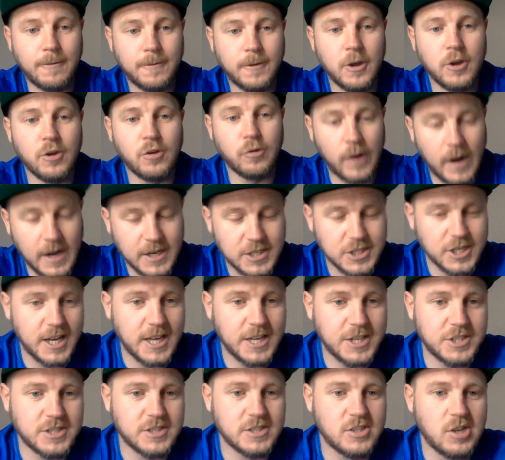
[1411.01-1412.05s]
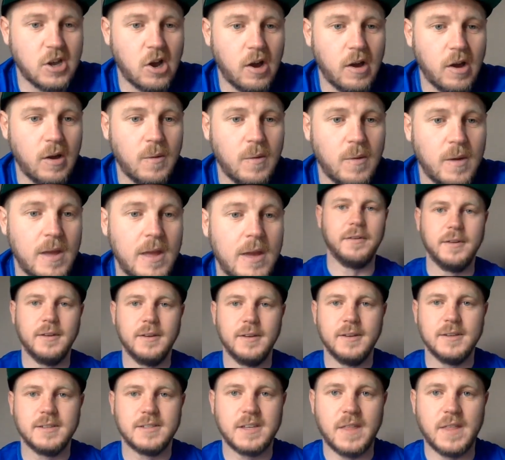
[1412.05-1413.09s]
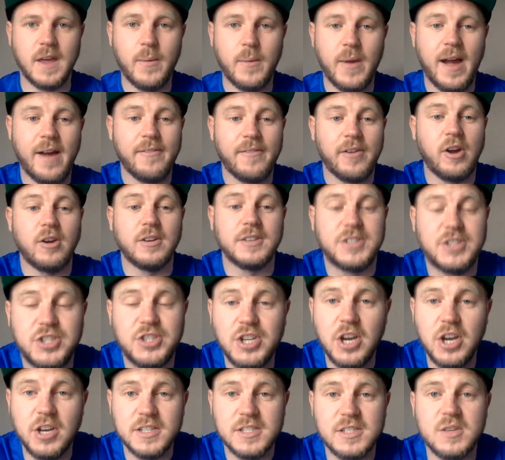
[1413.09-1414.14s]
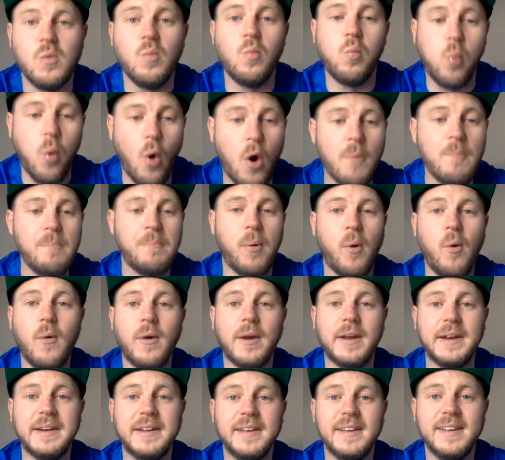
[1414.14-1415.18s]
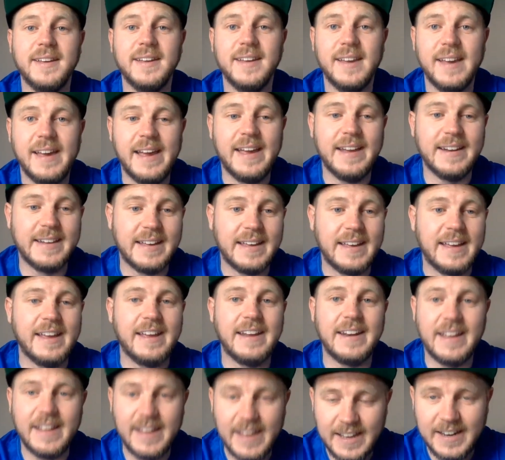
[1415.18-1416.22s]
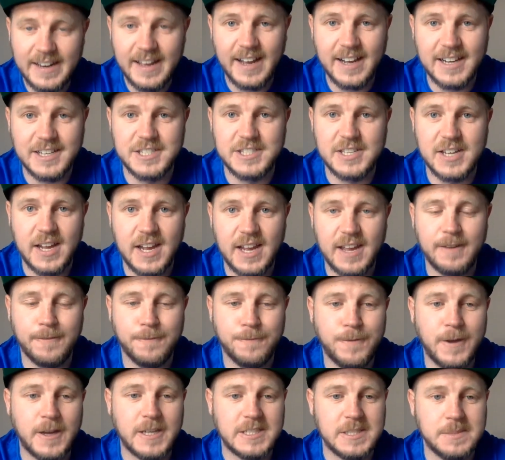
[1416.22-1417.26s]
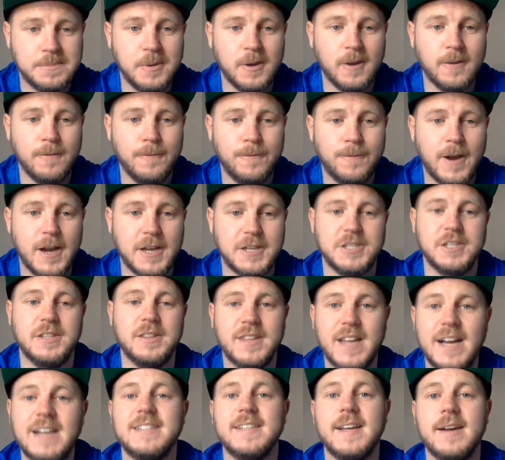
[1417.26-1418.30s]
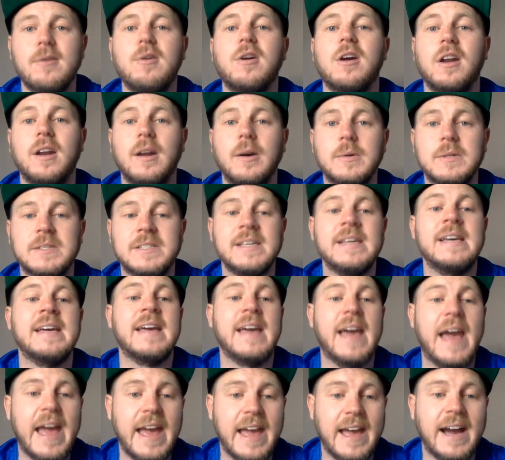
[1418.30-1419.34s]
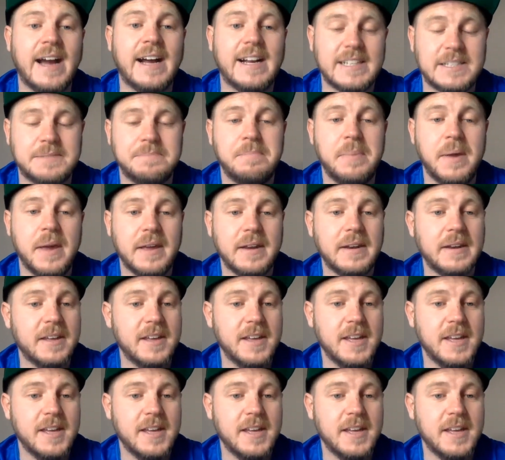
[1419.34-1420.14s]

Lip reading: Congratulations, Kyle. So there we have it, guys. Just 1 point in it, in hashtag Fantasy Booking Faction. That's how close it has been.